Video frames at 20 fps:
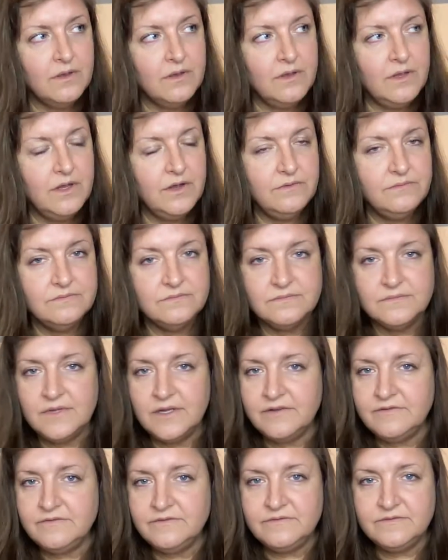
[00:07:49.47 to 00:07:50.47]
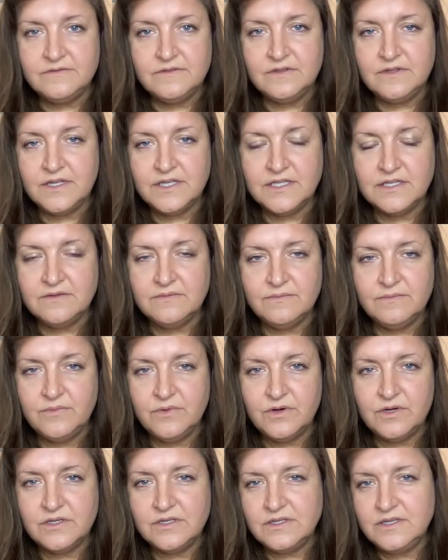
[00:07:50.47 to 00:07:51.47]
you know, have like
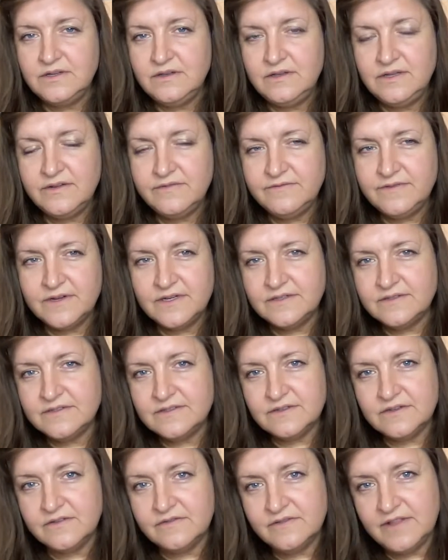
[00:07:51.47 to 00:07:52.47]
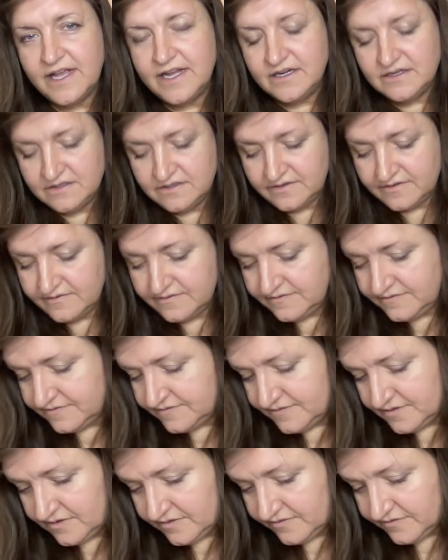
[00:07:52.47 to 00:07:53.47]
more different sort of layers
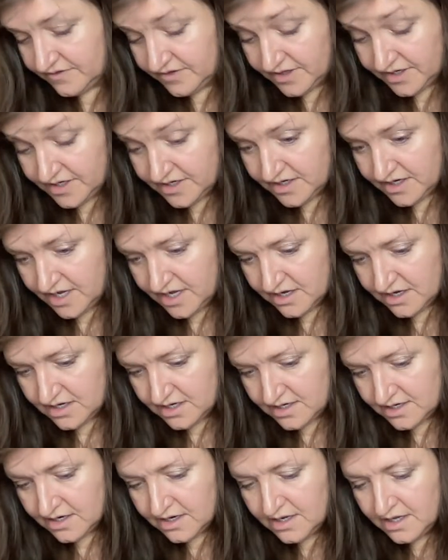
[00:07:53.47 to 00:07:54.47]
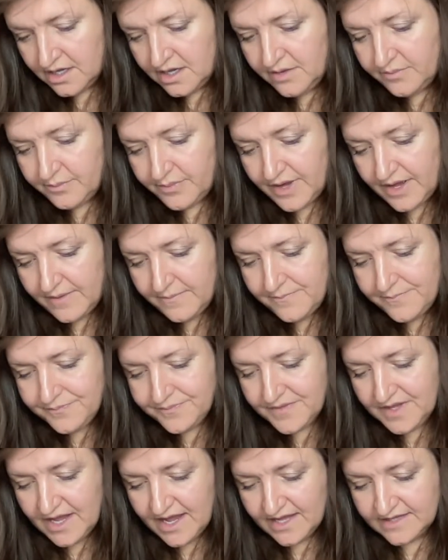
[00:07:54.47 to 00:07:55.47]
of clarity on. But
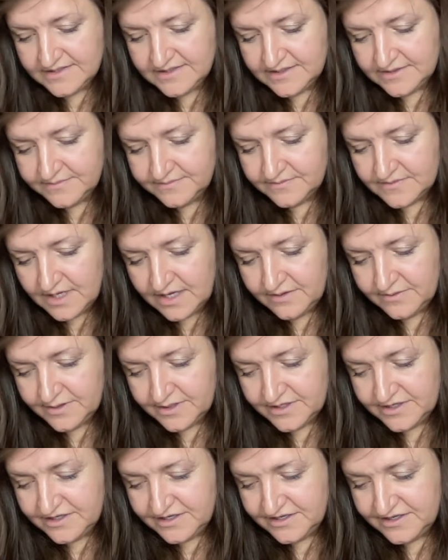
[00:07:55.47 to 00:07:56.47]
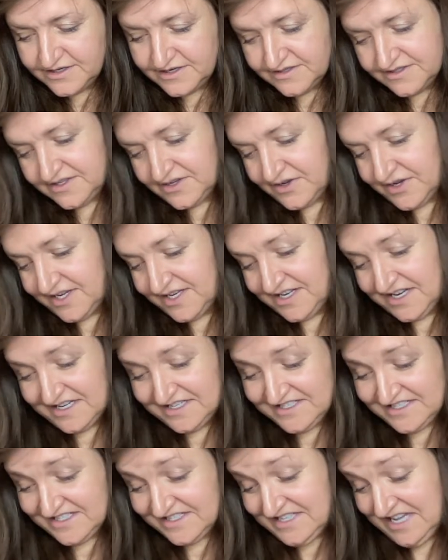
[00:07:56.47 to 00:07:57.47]
yes, I would. So I
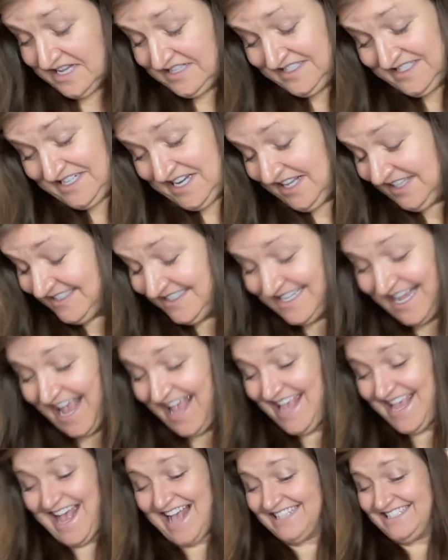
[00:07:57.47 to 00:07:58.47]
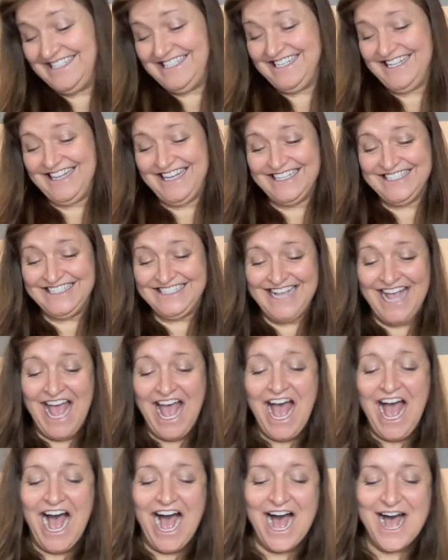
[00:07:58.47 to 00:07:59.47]
guess I'd still say yes to this.
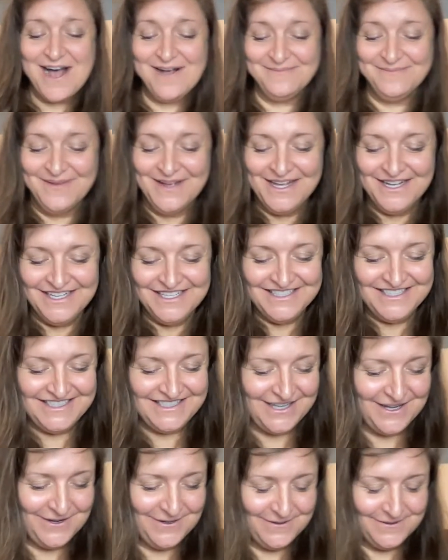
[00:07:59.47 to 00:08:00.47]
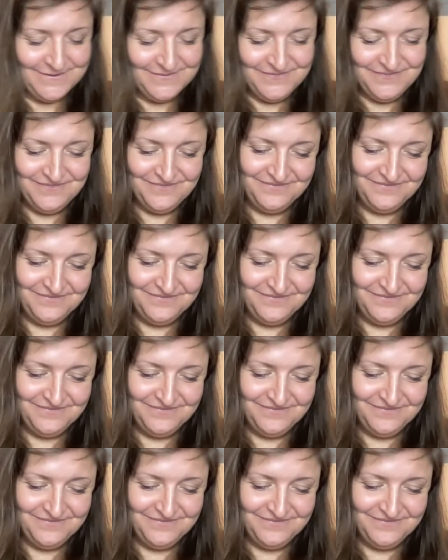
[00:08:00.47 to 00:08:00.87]
Um, so